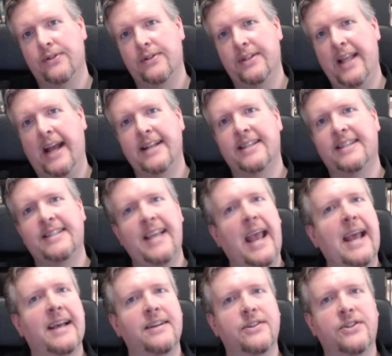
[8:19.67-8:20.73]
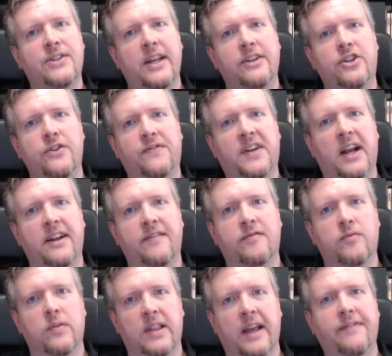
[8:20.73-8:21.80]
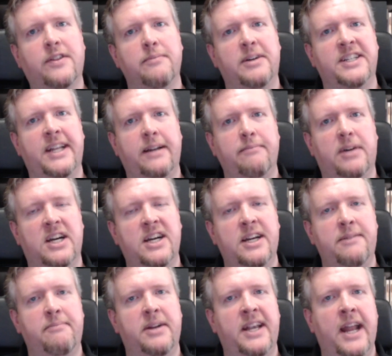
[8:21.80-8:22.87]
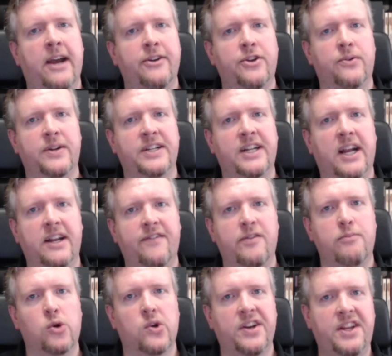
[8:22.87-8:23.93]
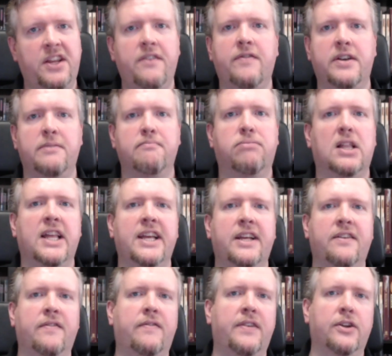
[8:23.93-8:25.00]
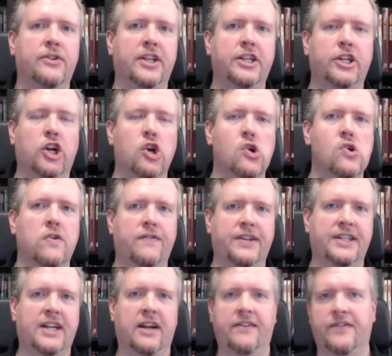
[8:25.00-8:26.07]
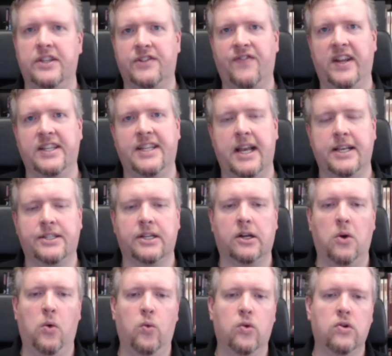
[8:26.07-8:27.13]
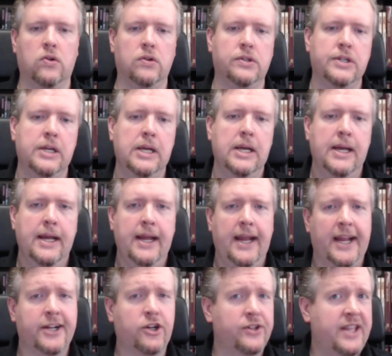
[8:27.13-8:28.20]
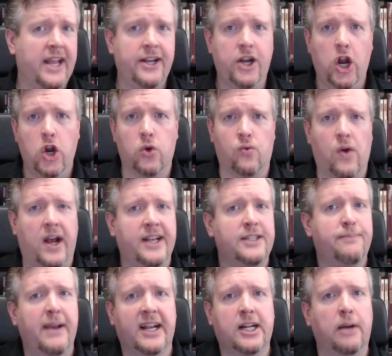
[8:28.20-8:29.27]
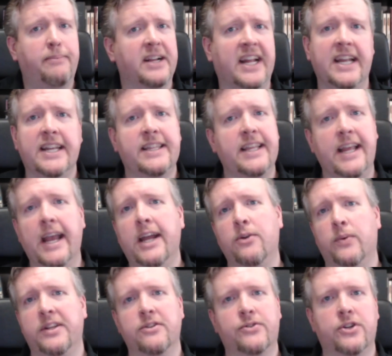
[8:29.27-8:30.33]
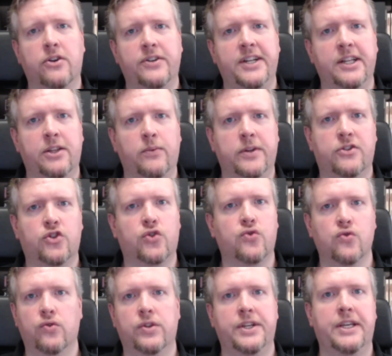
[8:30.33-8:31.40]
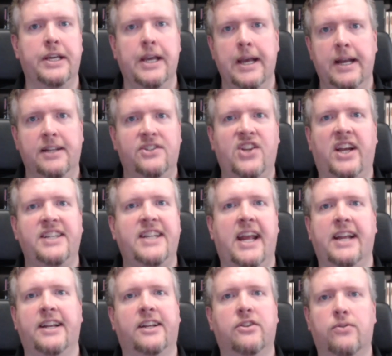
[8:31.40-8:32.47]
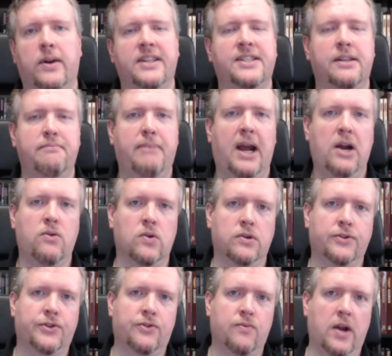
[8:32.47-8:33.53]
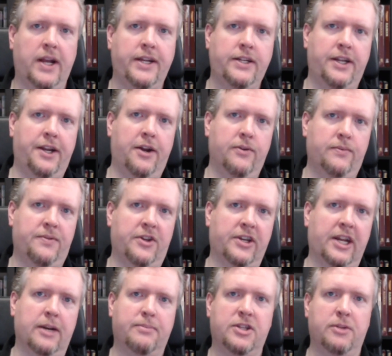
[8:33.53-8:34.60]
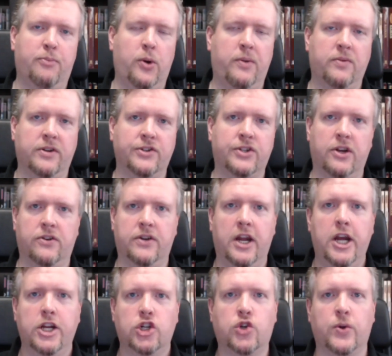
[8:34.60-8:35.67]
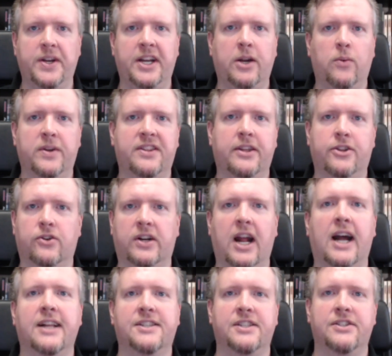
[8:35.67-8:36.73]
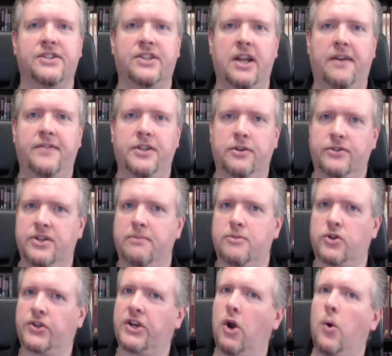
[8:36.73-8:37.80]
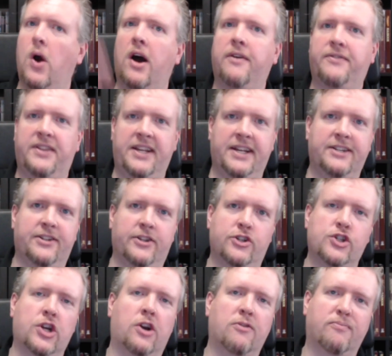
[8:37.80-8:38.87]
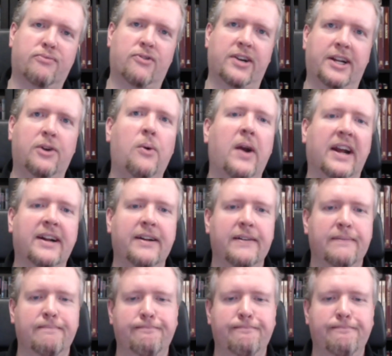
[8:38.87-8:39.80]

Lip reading: that says that you've kind of left the mundane behind, but now you're in kind of a more even playing field and curve in kind of this fantastical world. It could then rise back up again at the end when you start dealing with truly titanic threats and powers, right? You know, you get up to the point where you start treating with other gods and stuff, and those numbers go off the end of the chart pretty quick.